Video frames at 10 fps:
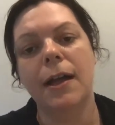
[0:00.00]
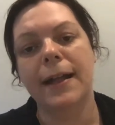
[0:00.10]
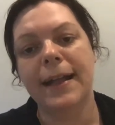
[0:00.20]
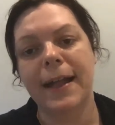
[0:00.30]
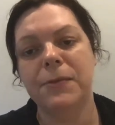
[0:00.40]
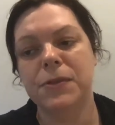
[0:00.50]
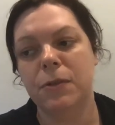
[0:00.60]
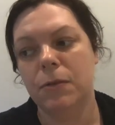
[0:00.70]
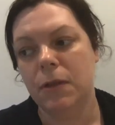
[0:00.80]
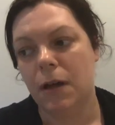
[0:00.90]

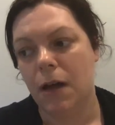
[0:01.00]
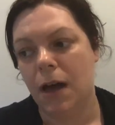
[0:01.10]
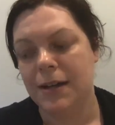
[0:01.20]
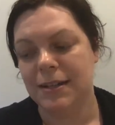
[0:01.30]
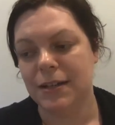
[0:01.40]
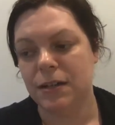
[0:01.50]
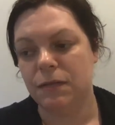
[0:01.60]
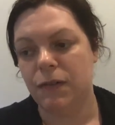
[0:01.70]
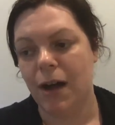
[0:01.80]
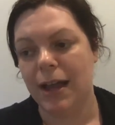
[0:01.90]
counsel
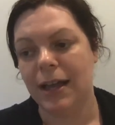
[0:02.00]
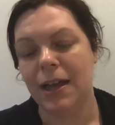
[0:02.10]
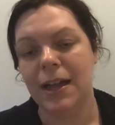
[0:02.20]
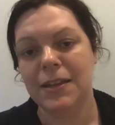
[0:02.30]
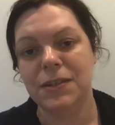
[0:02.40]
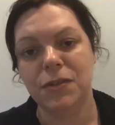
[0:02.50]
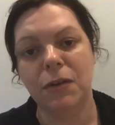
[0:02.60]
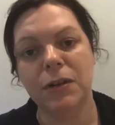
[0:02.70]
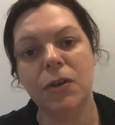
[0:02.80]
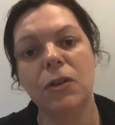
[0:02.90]
identifying a
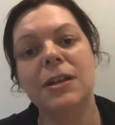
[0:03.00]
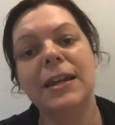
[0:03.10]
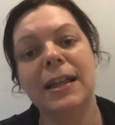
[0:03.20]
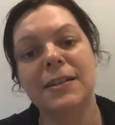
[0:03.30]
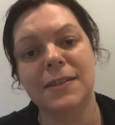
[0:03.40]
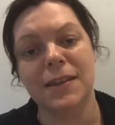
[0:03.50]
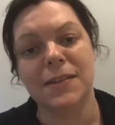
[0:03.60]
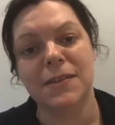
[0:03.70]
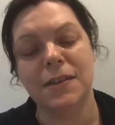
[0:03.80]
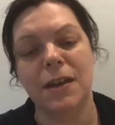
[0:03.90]
historical
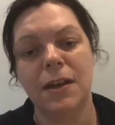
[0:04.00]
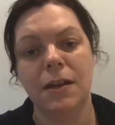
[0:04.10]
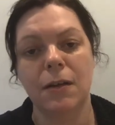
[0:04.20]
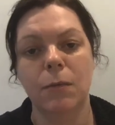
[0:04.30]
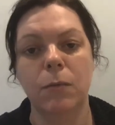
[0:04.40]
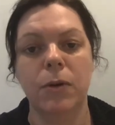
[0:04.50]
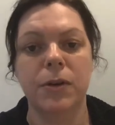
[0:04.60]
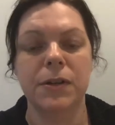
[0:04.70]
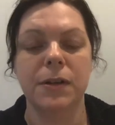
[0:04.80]
analysis would